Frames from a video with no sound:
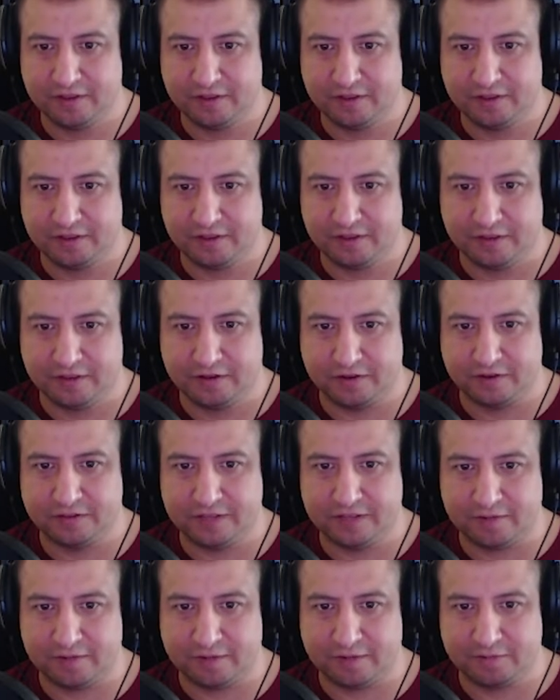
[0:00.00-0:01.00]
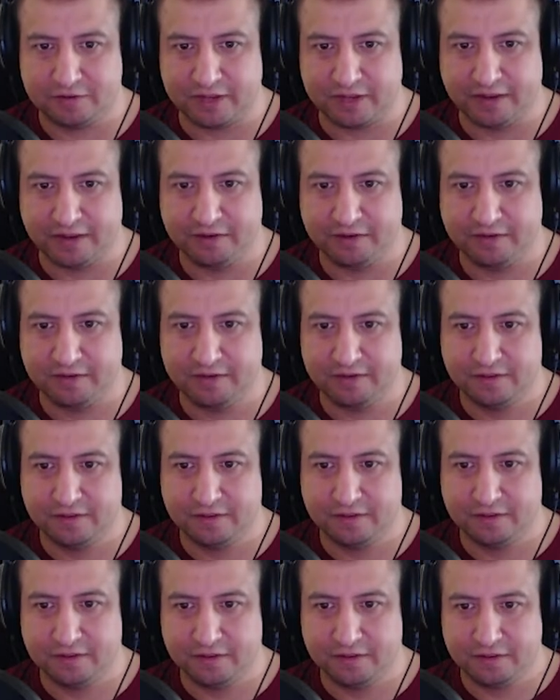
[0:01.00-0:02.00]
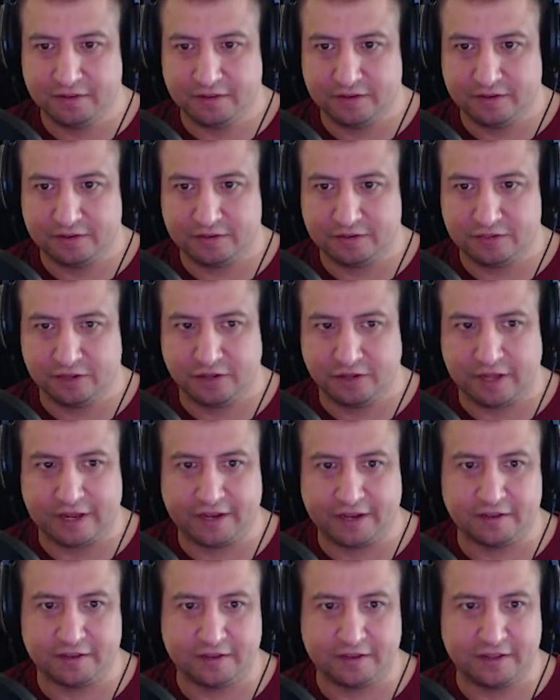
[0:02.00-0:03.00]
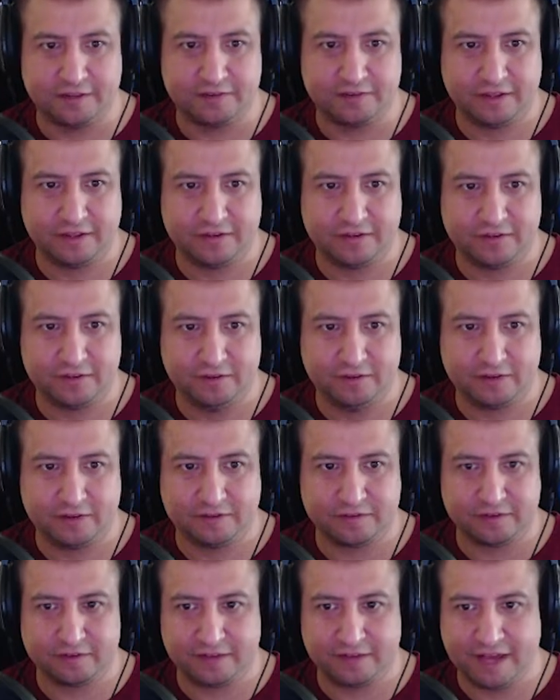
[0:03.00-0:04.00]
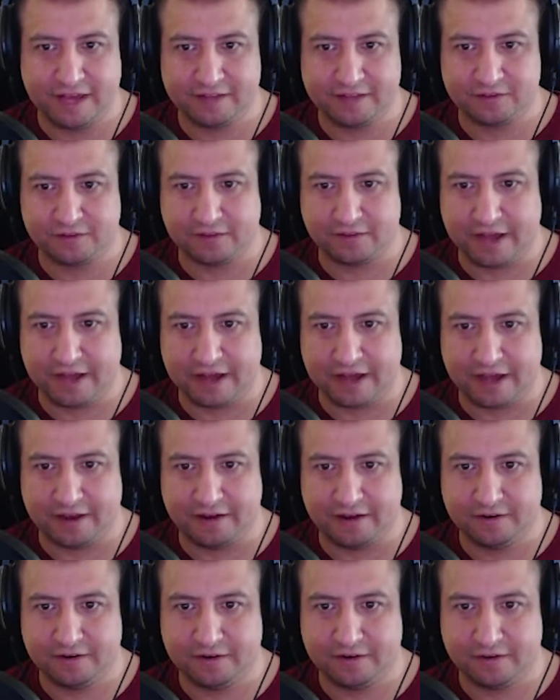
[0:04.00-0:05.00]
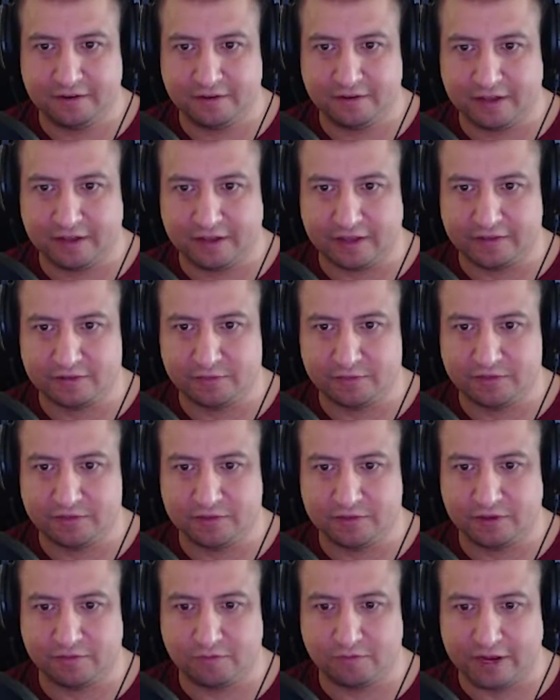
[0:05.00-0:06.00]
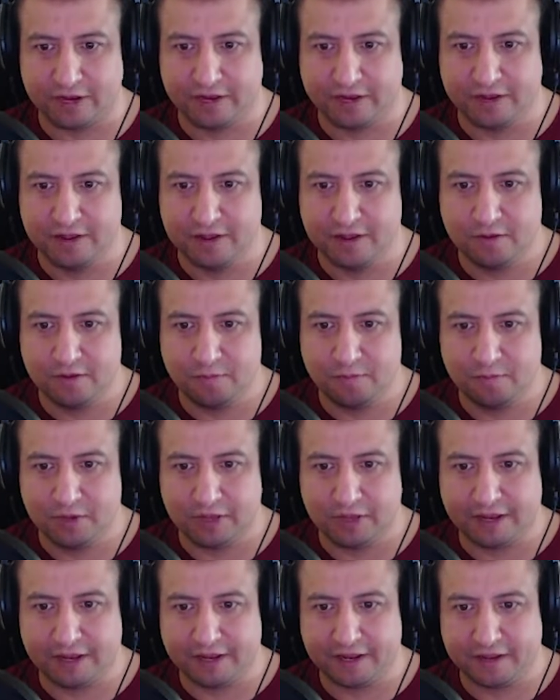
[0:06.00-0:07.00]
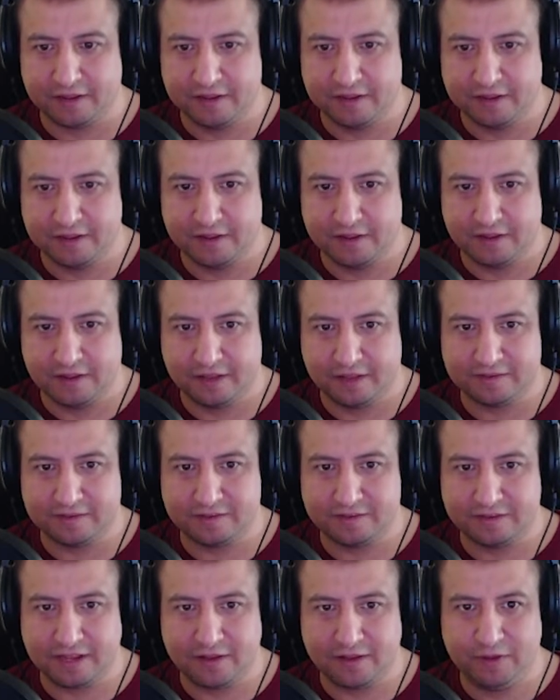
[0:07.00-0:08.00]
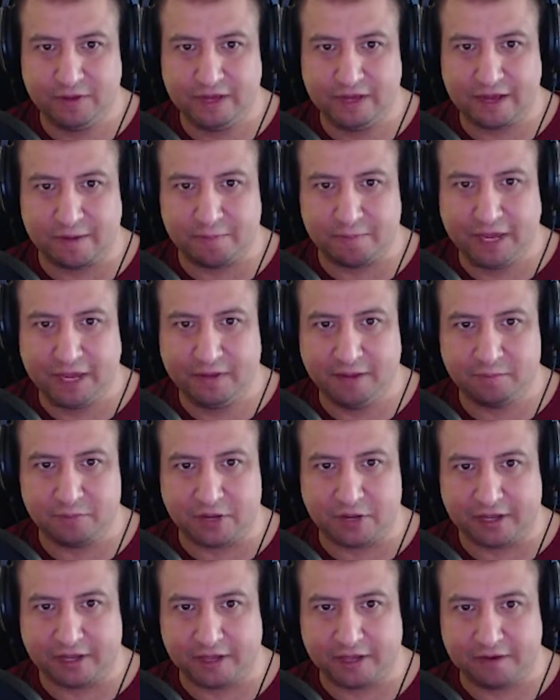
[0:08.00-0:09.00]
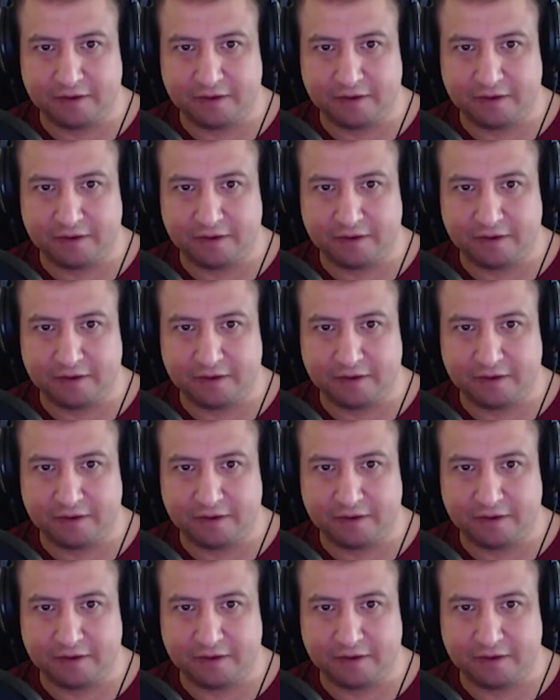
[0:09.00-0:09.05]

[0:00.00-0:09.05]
You understand what I'm saying? So like let's do this. Let's cancel that. Okay, so we still have white. But like let's say we get a paint bucket.